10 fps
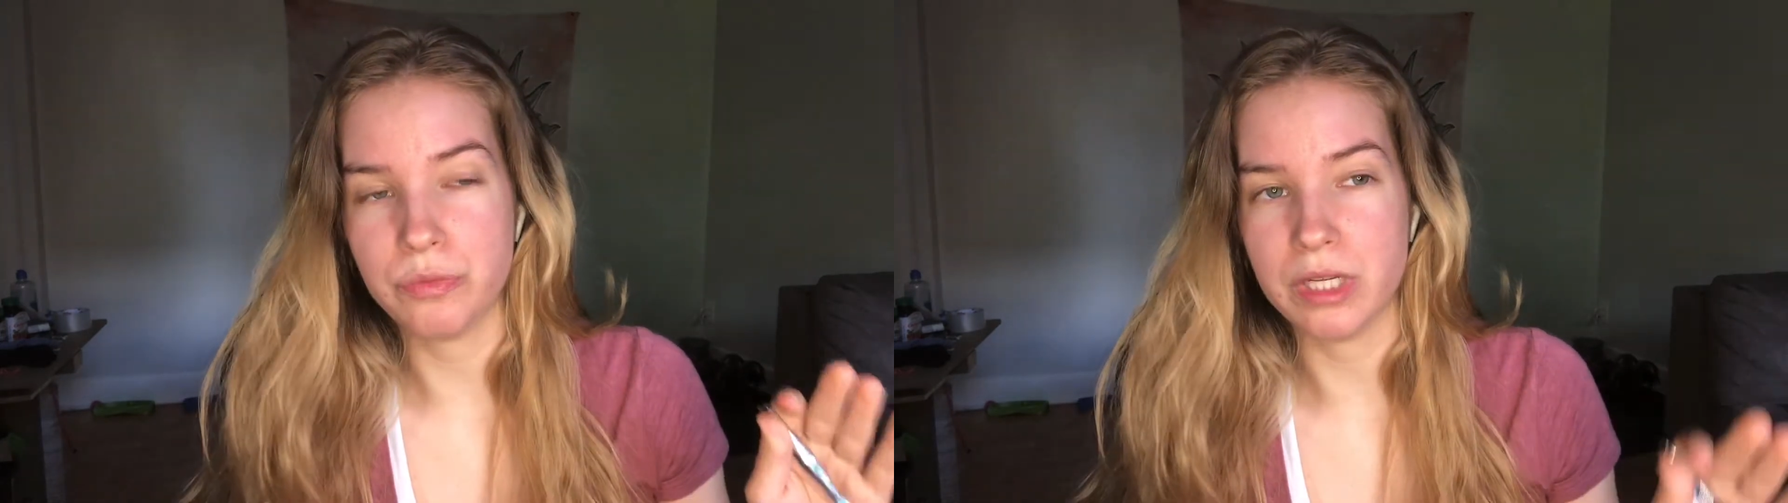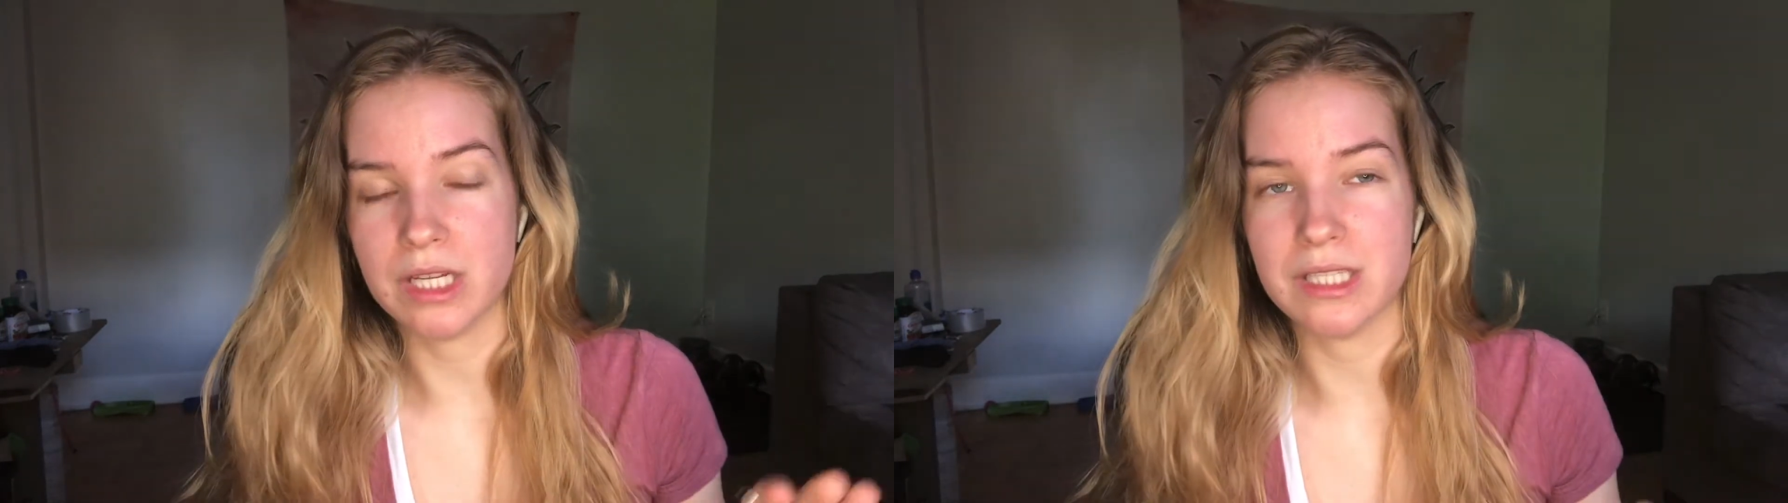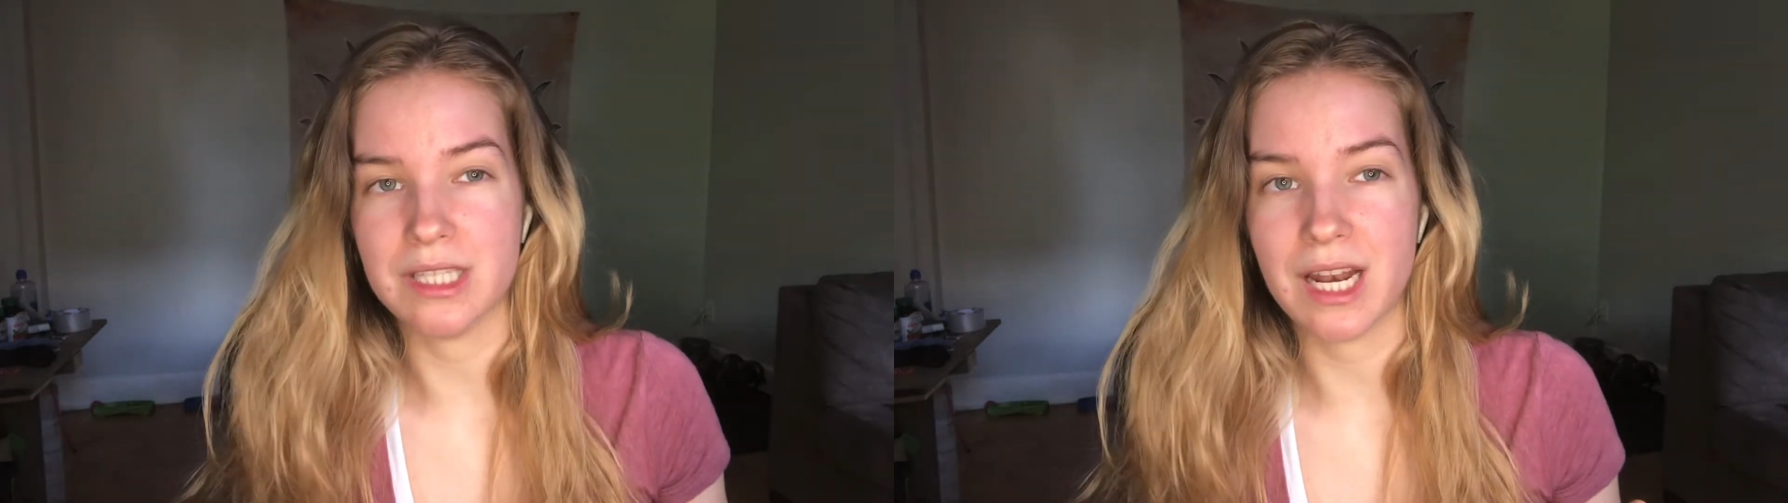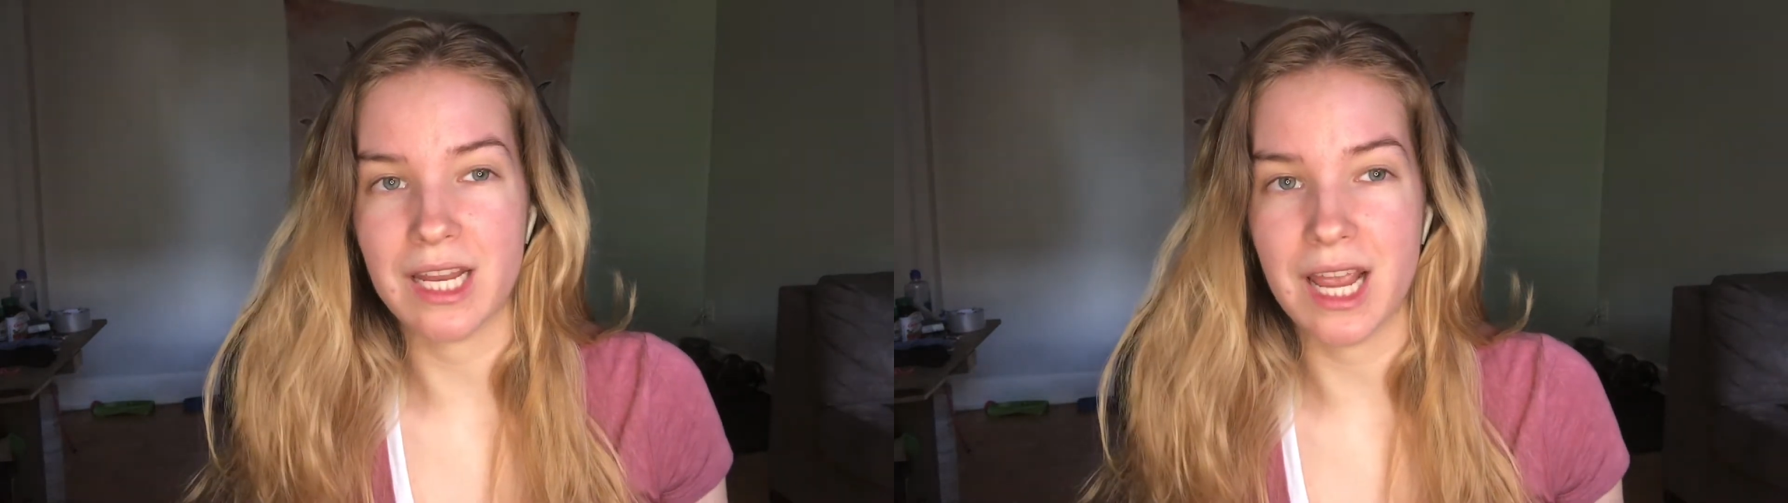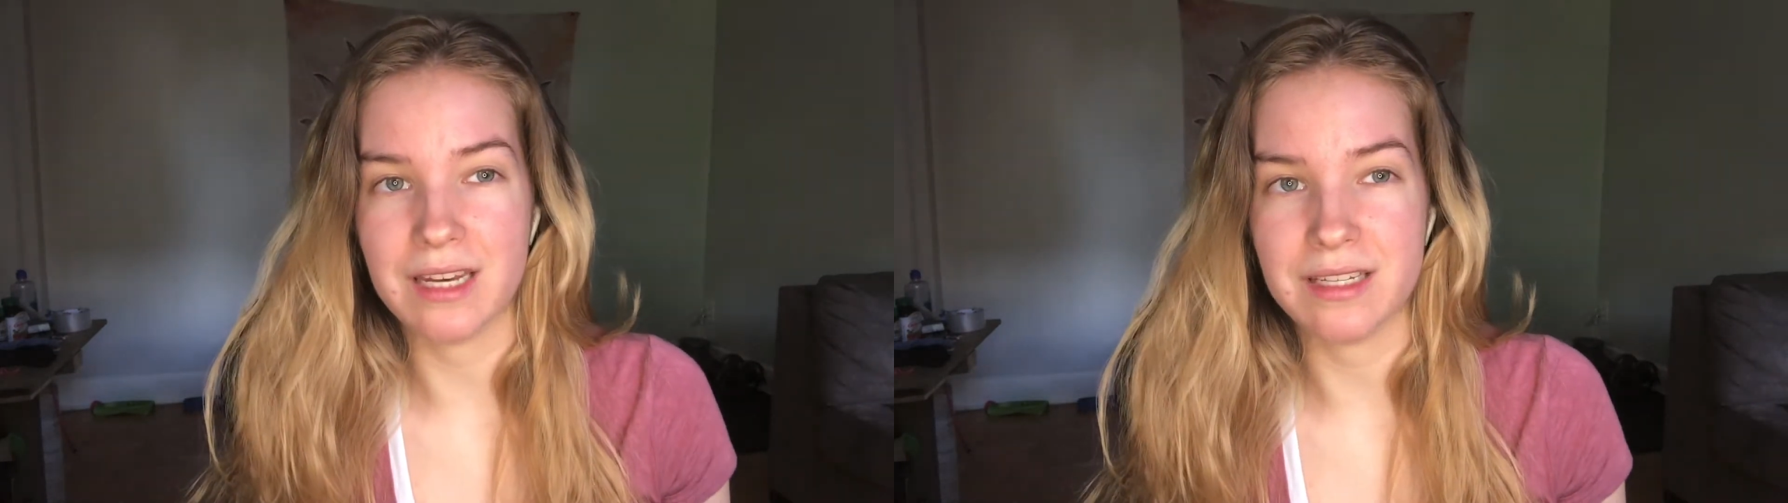because then I
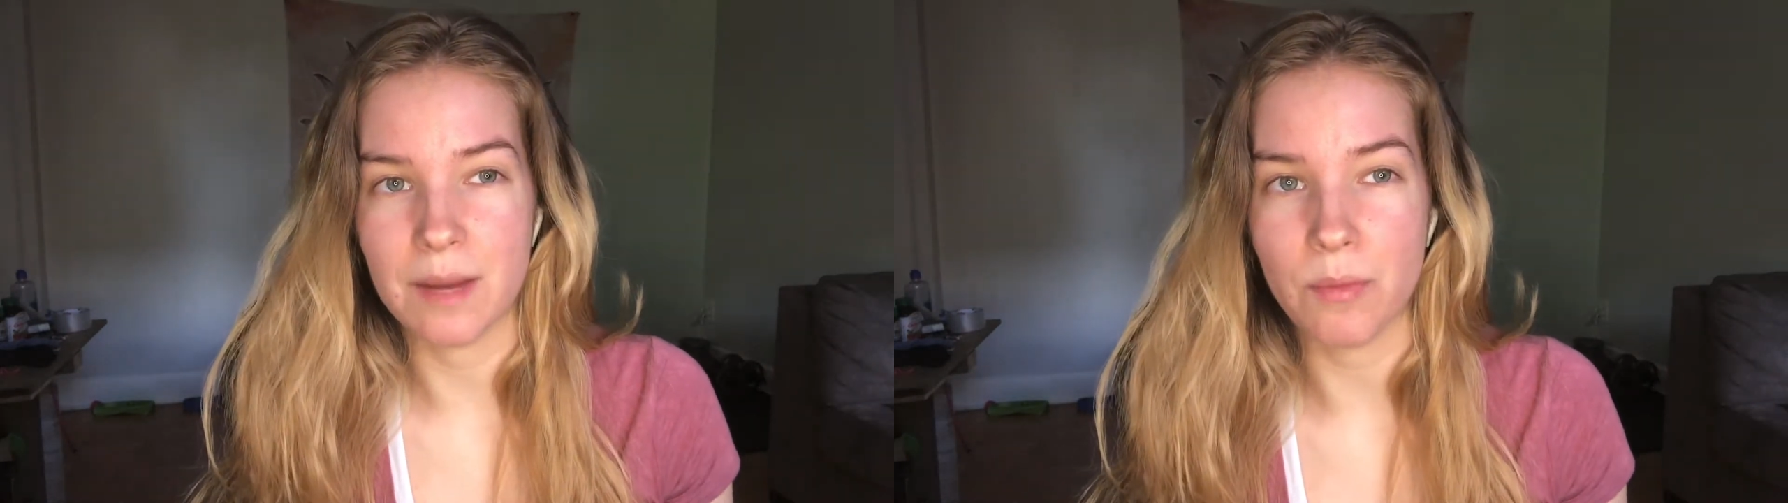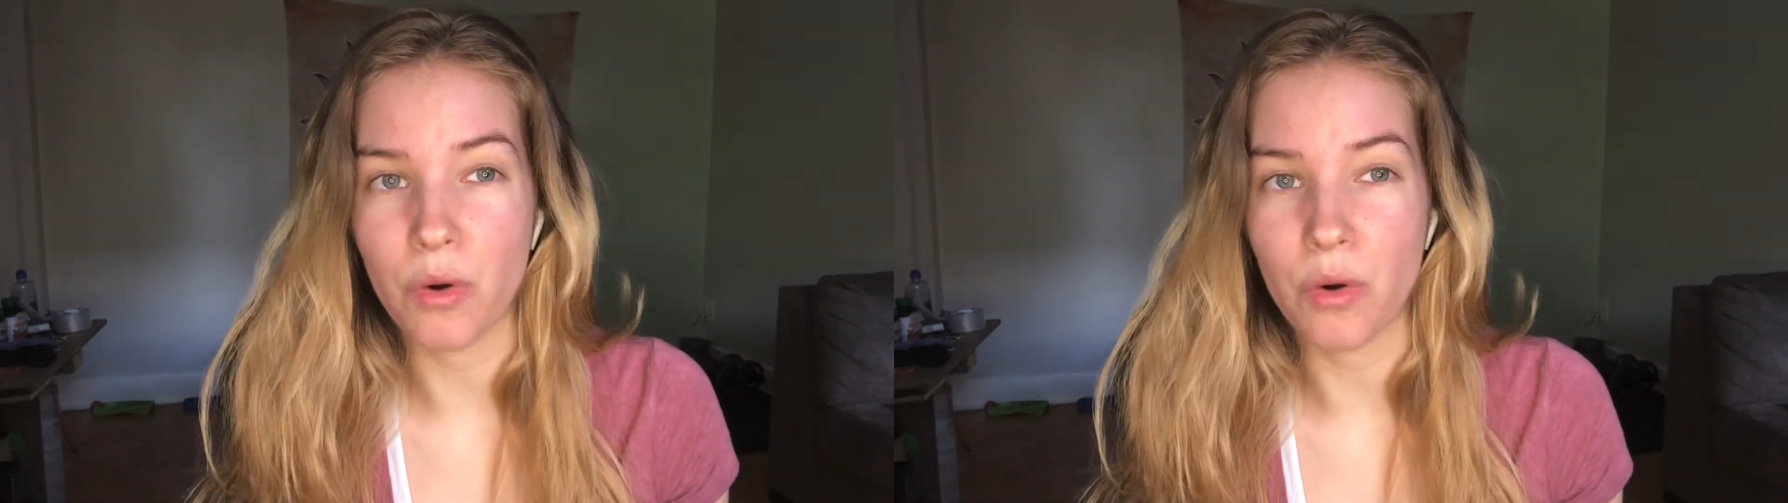end up